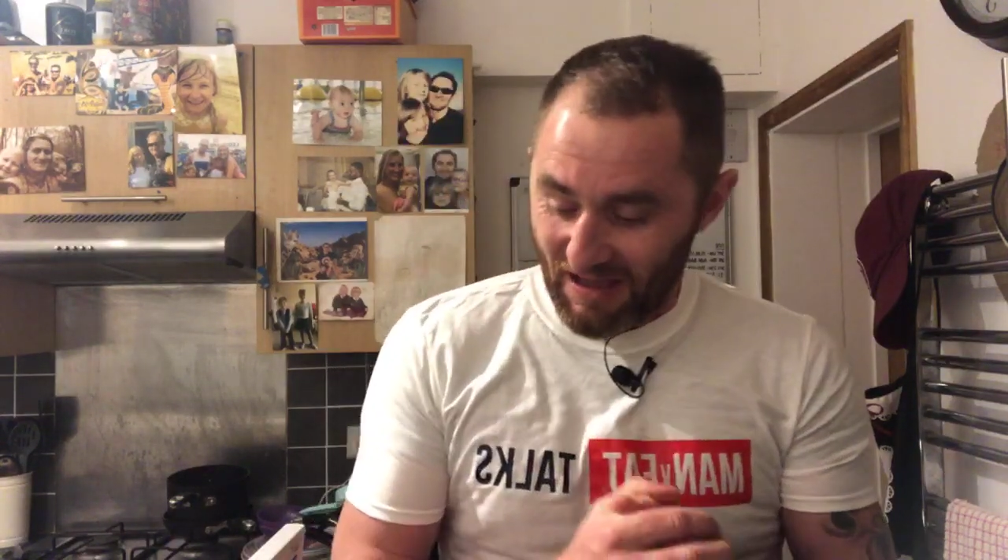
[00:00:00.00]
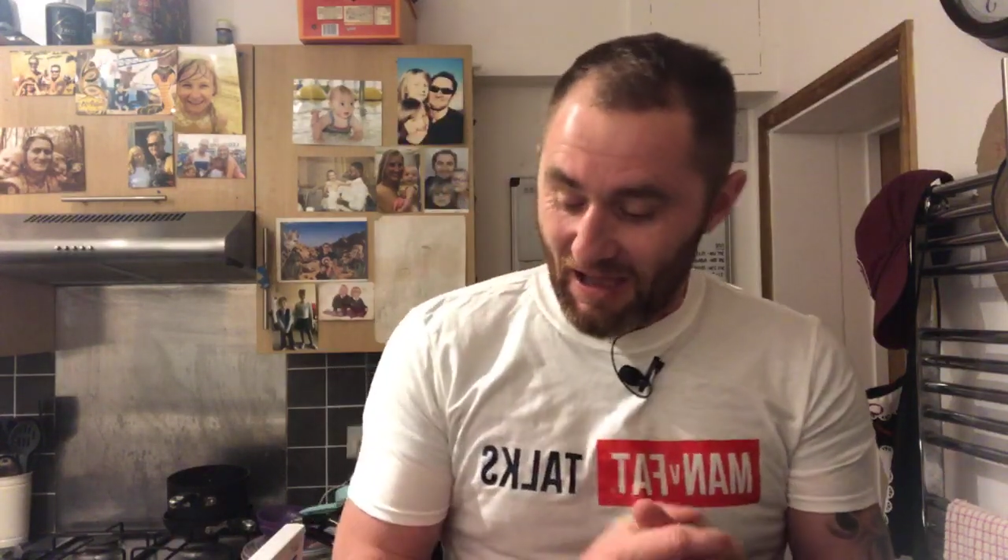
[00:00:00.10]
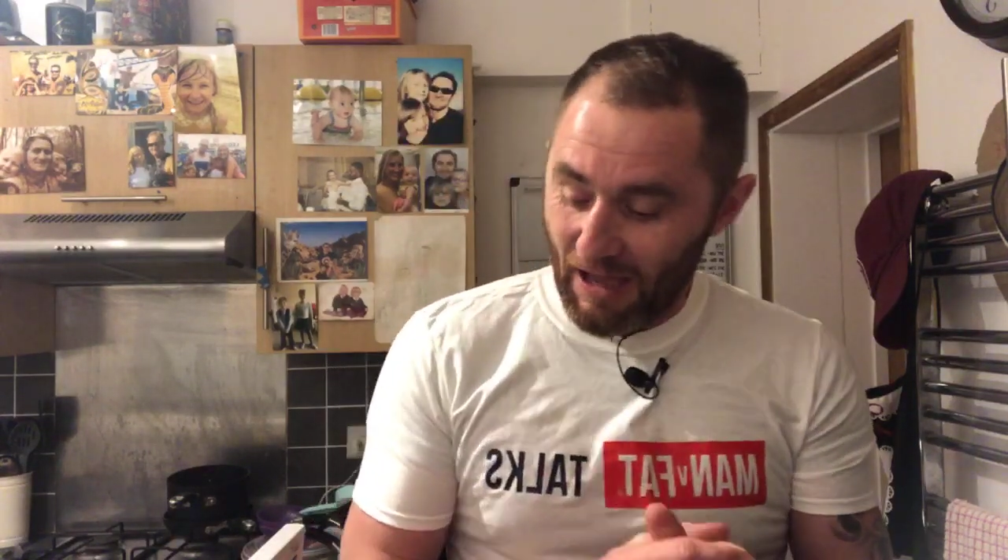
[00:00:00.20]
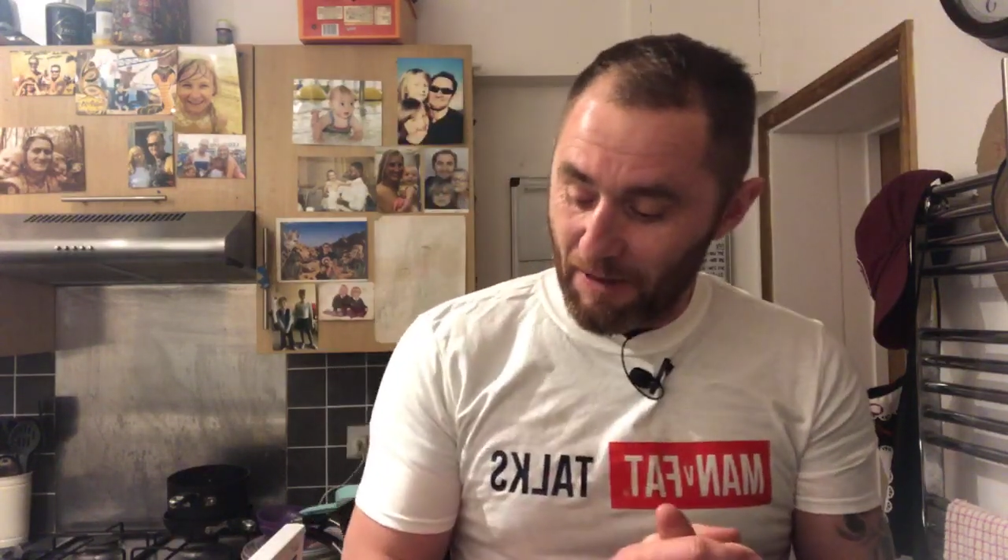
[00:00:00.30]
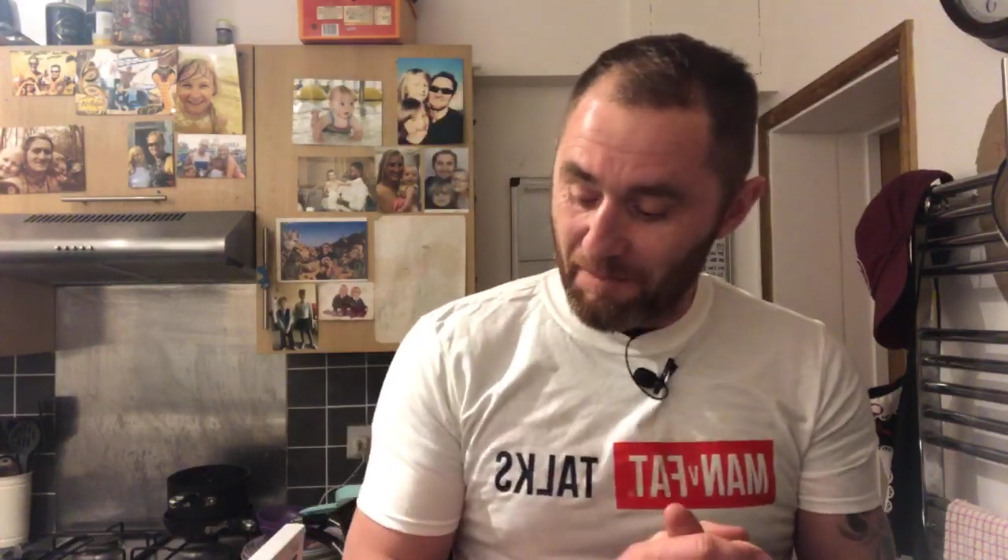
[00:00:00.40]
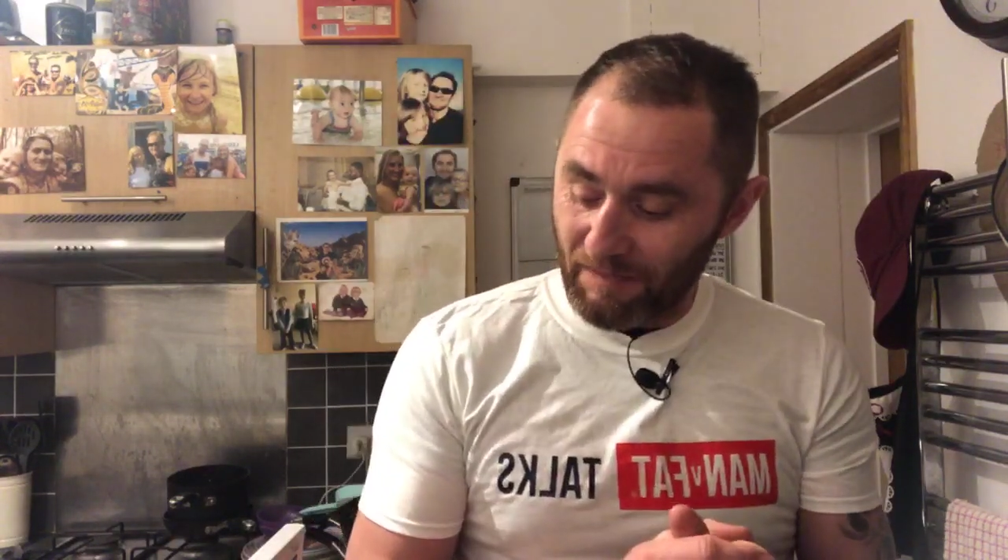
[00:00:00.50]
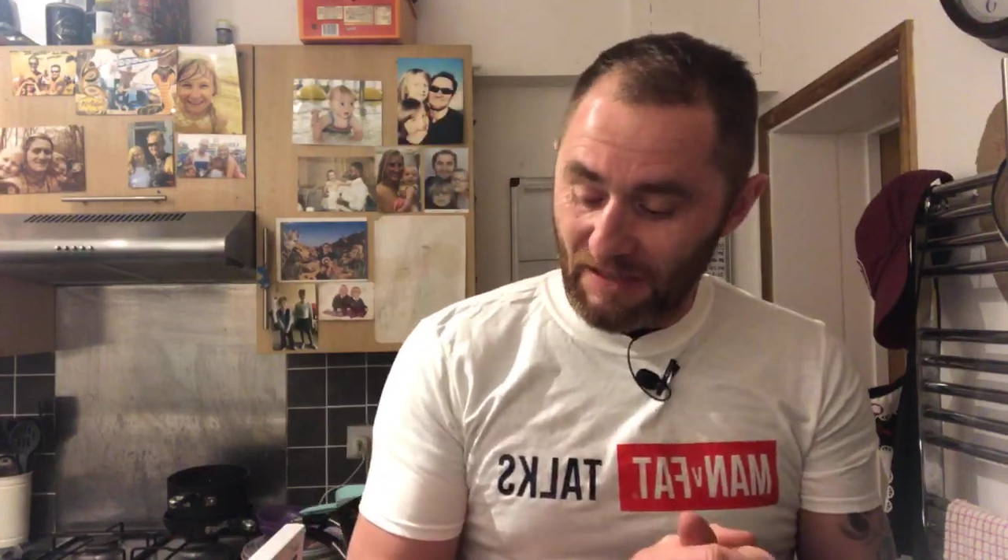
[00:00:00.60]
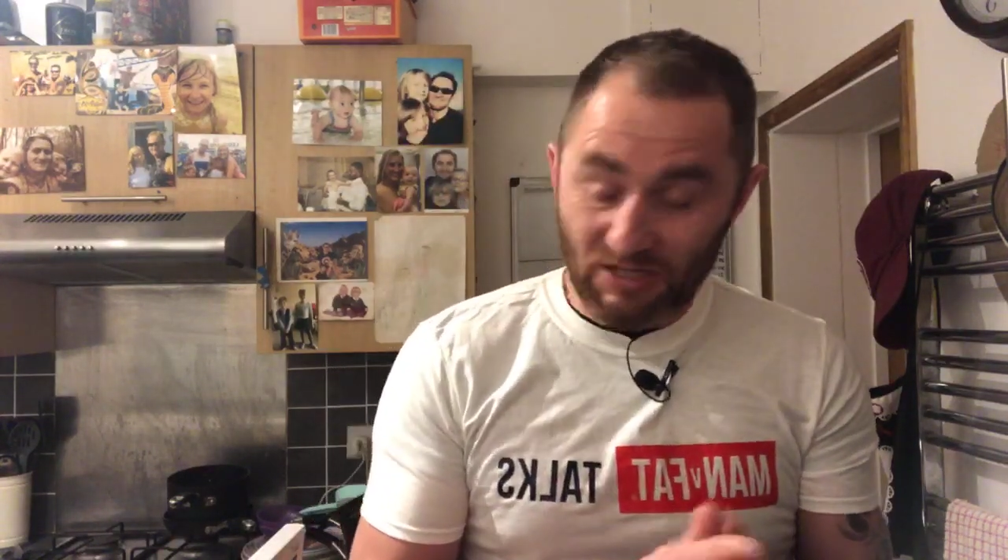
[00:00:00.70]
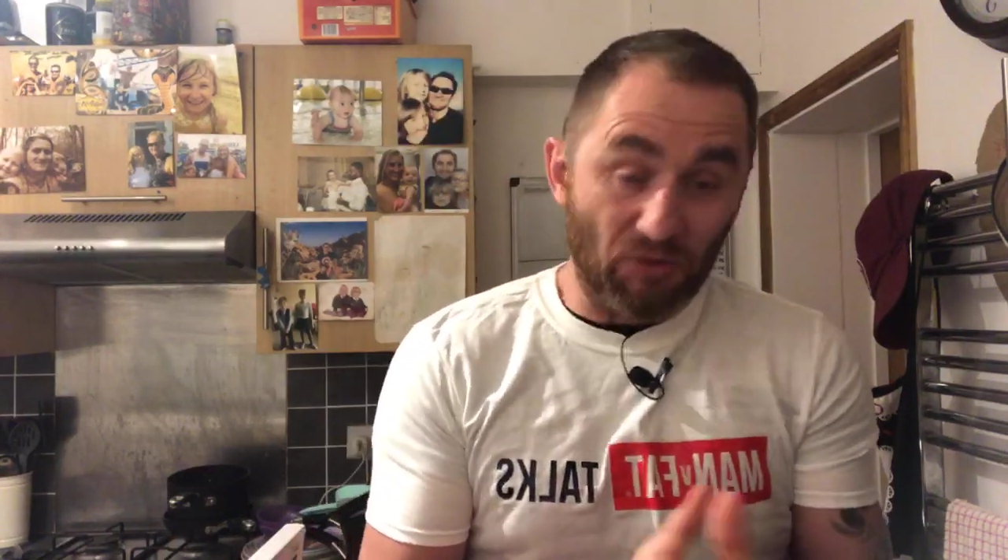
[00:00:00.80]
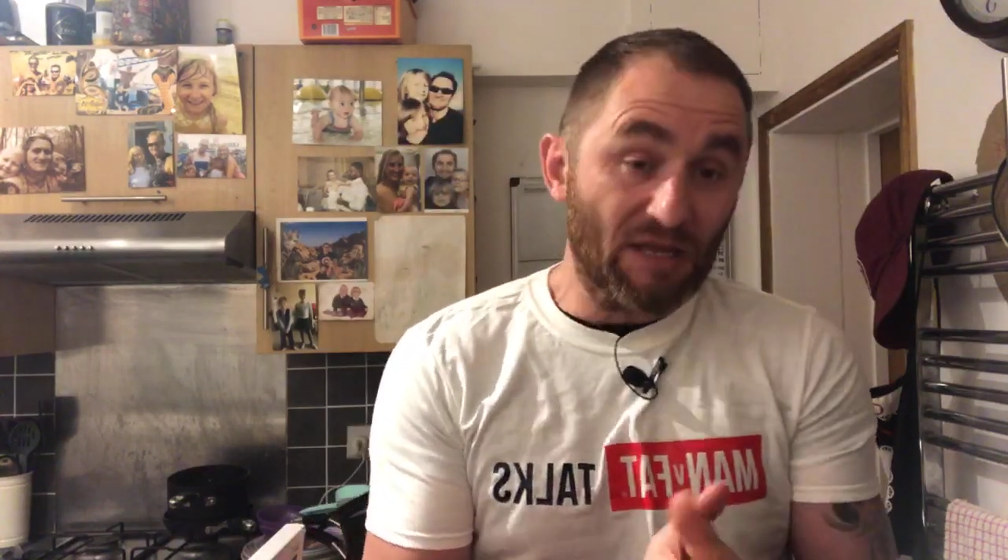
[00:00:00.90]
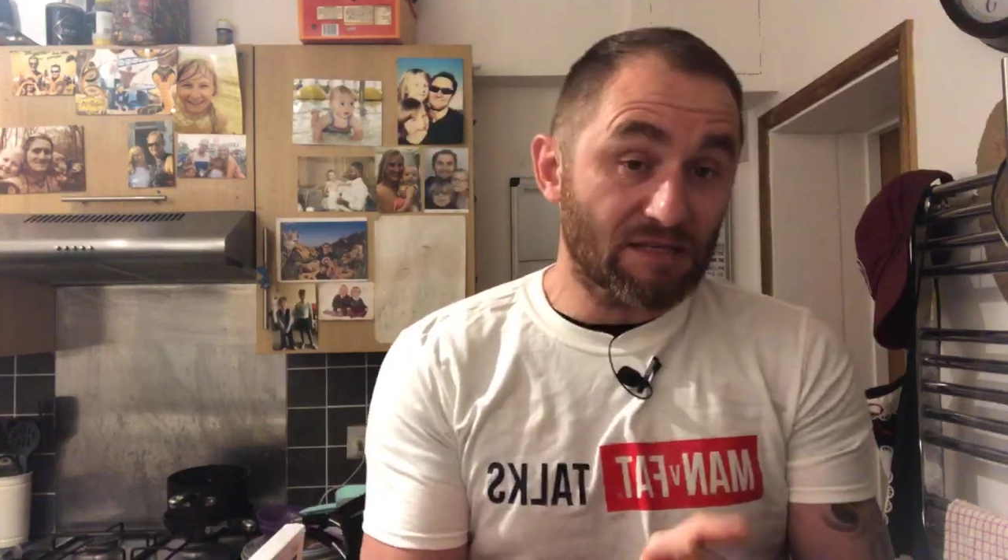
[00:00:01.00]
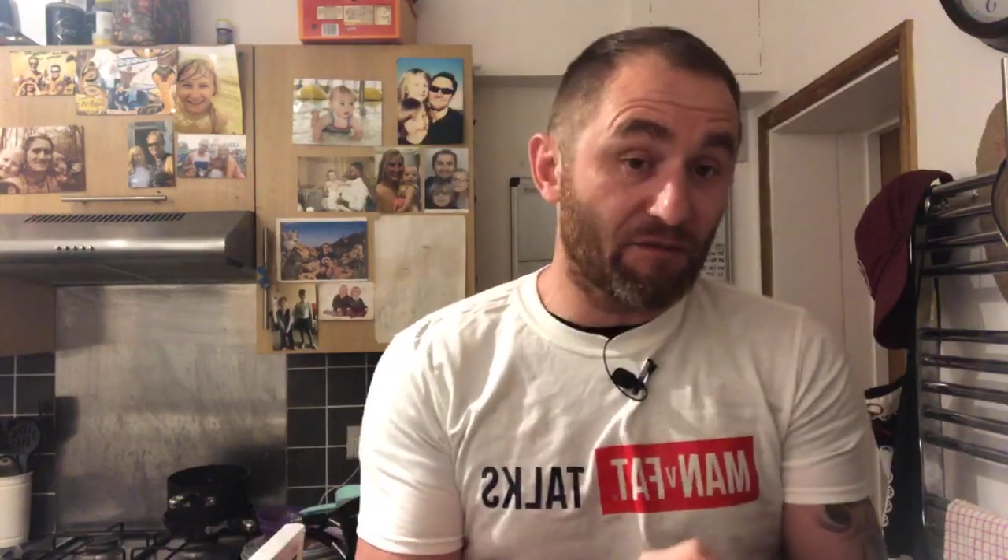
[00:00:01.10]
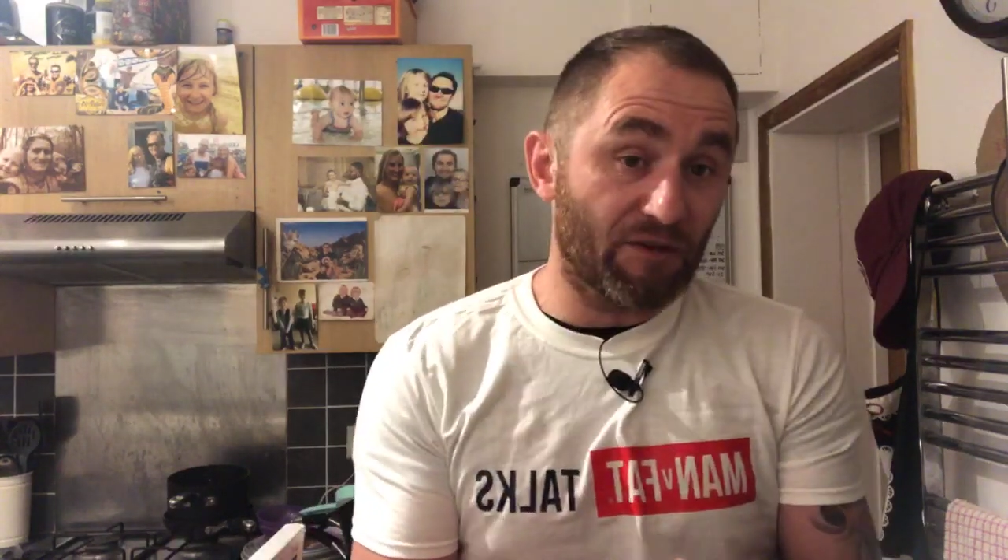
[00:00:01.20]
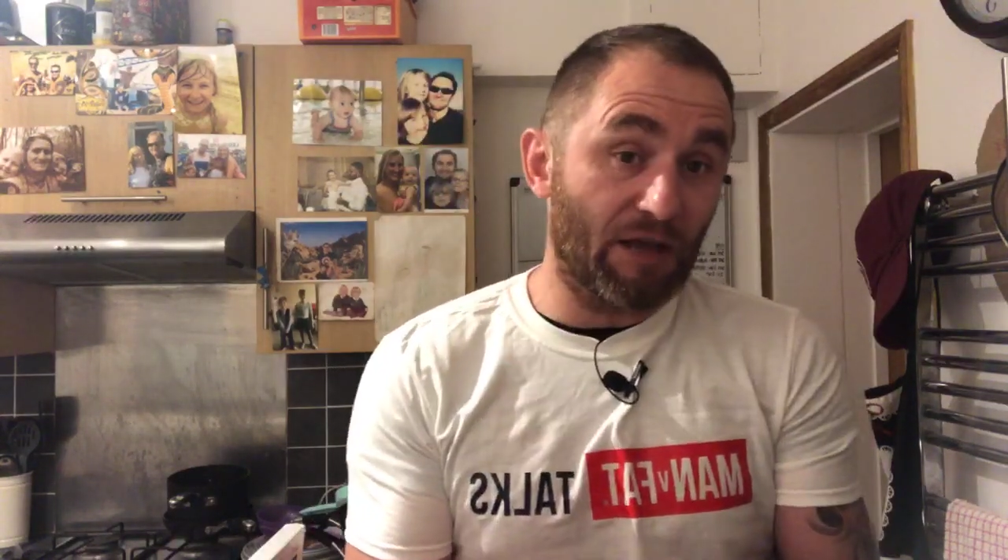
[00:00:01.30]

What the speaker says: So that's something